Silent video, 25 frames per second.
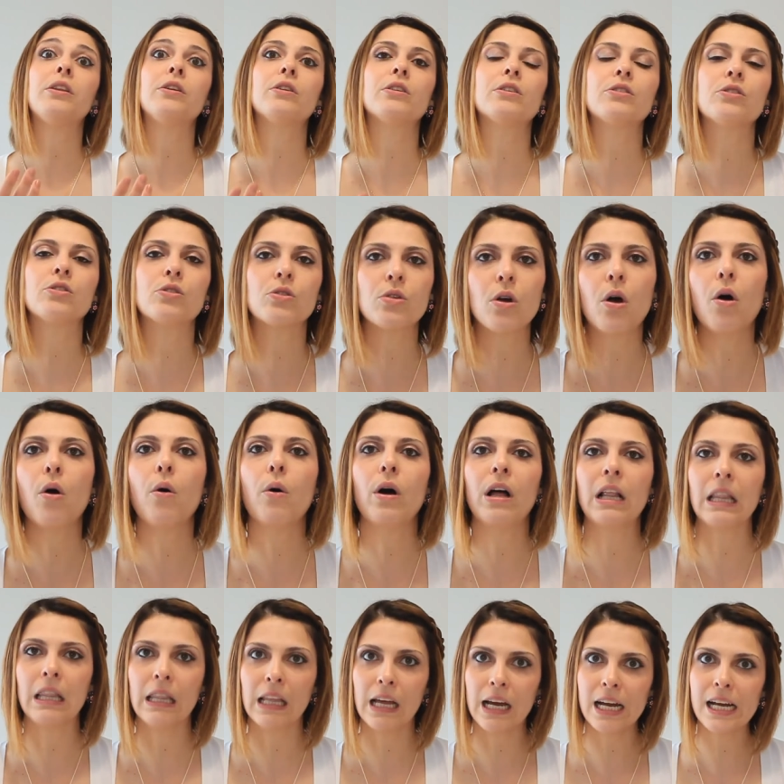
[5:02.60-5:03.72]
with your soul,
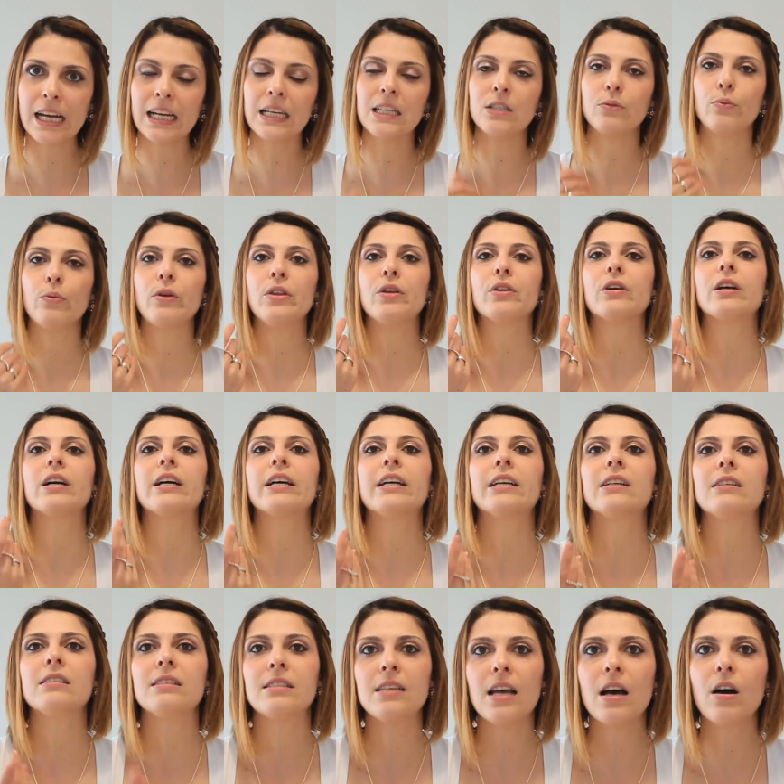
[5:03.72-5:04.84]
aligned with your
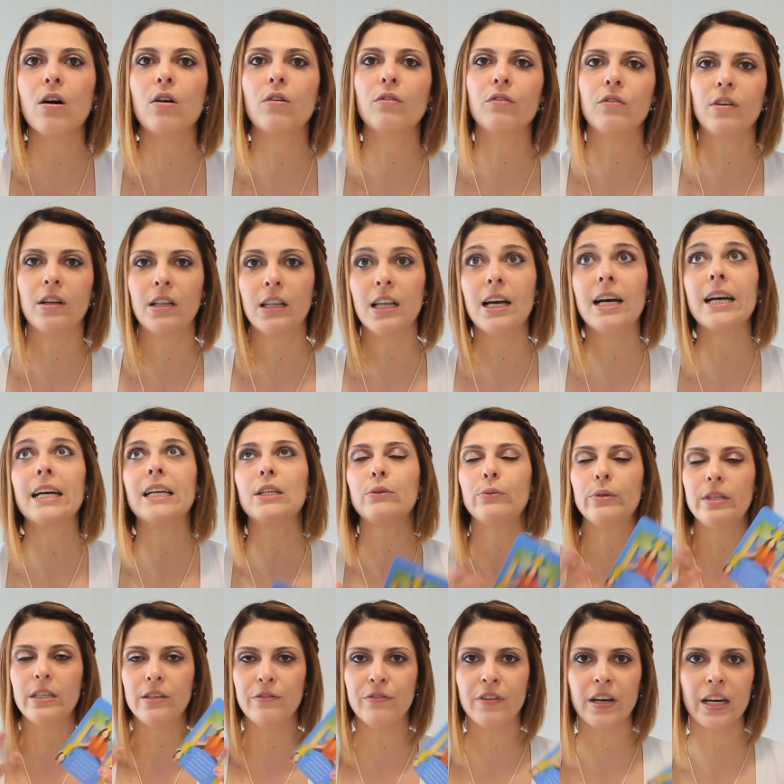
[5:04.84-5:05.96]
higher self, aligned
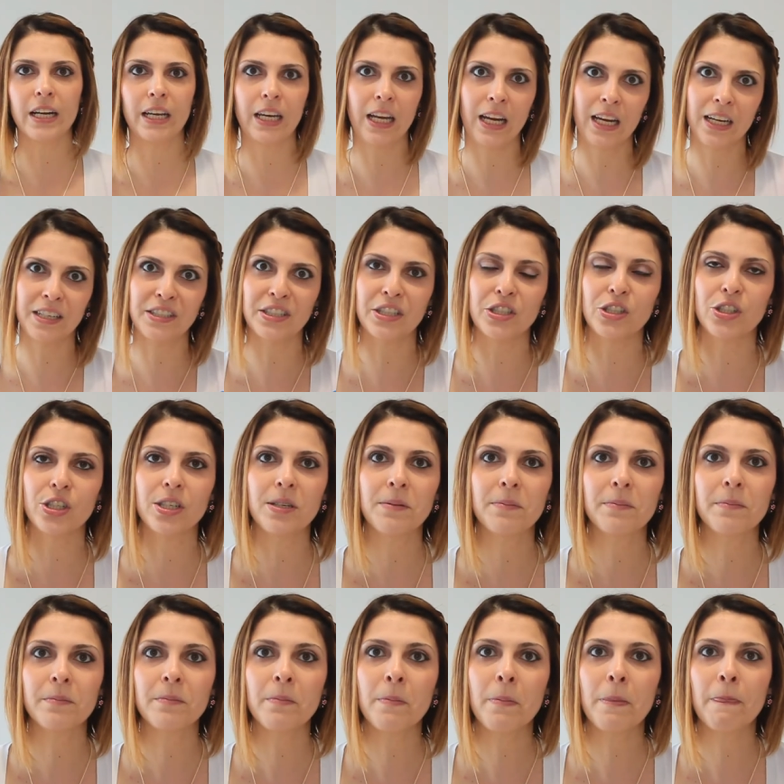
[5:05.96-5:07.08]
with divine energy.
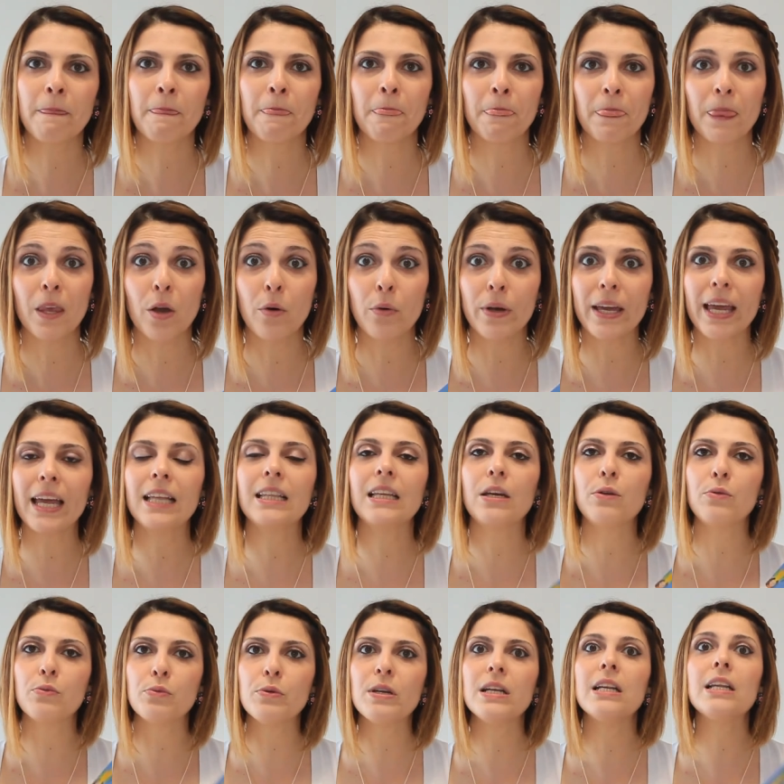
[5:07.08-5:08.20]
Okay,
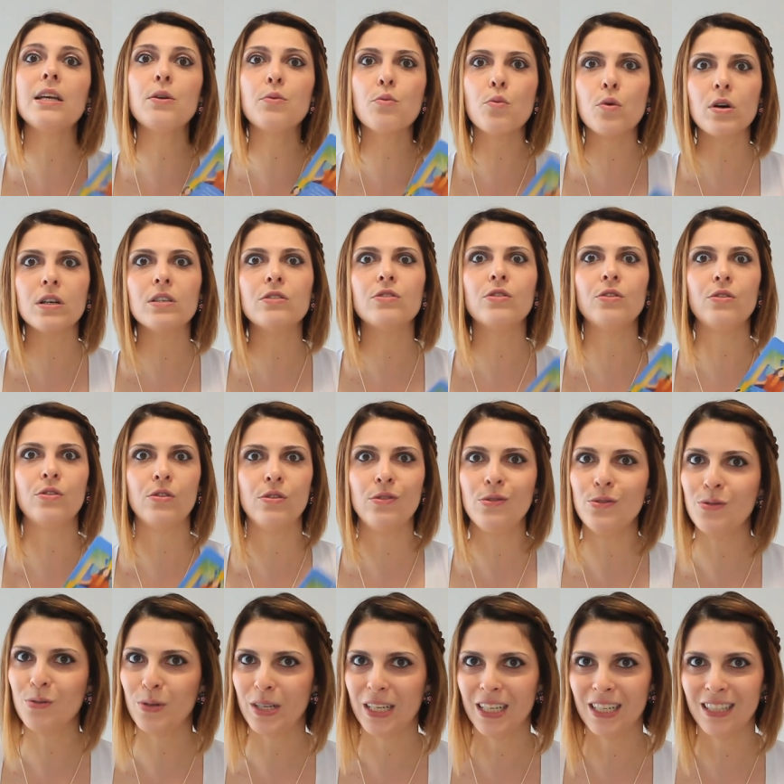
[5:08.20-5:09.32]
they really want you to
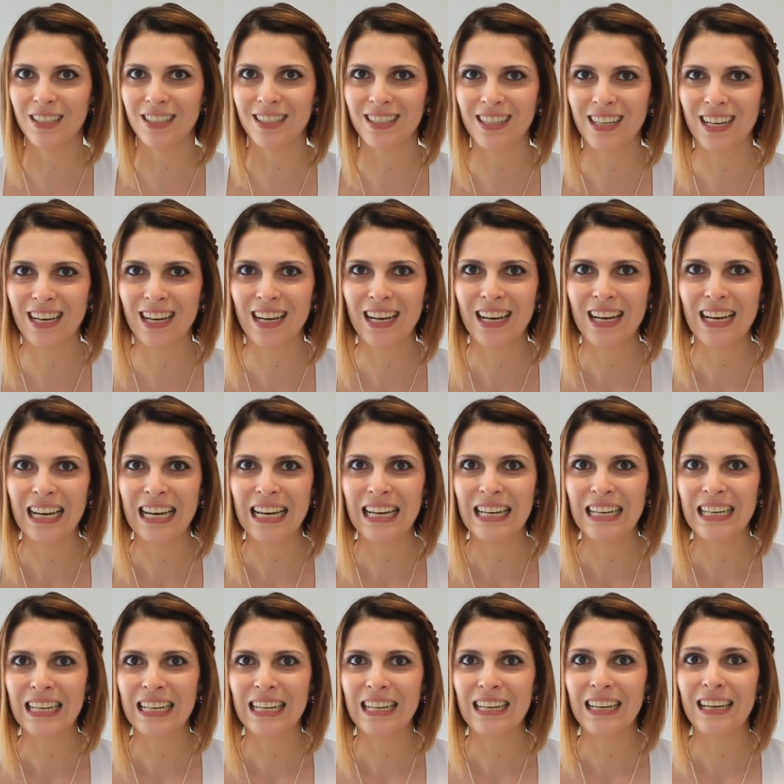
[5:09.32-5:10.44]
do it.
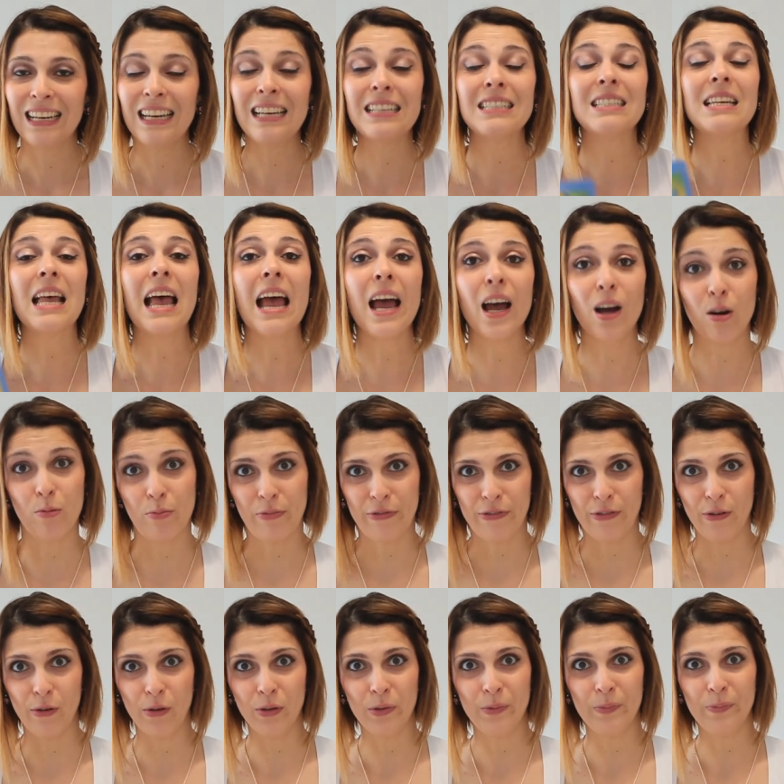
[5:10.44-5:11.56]
It's
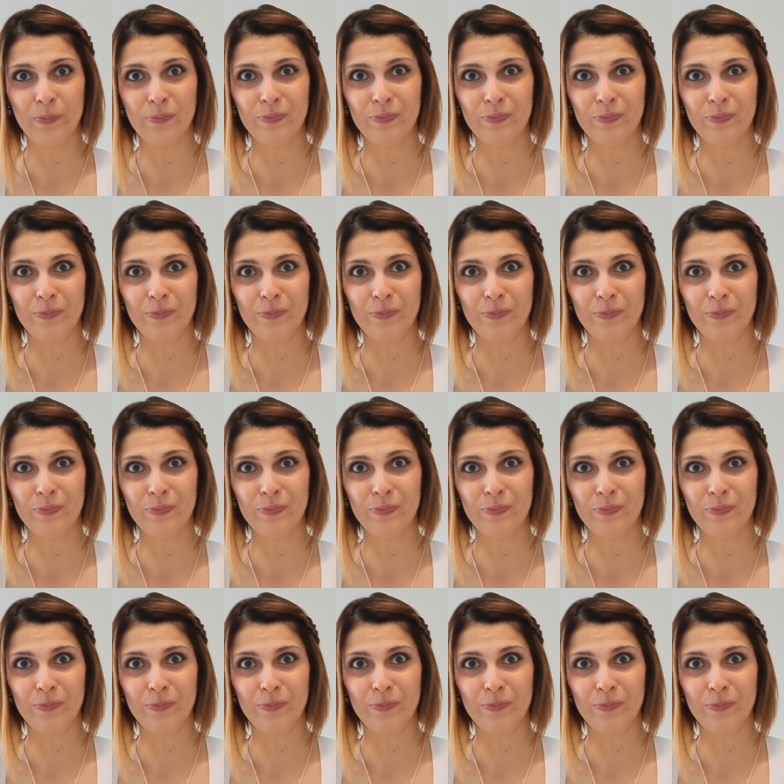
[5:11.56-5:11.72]
helpful,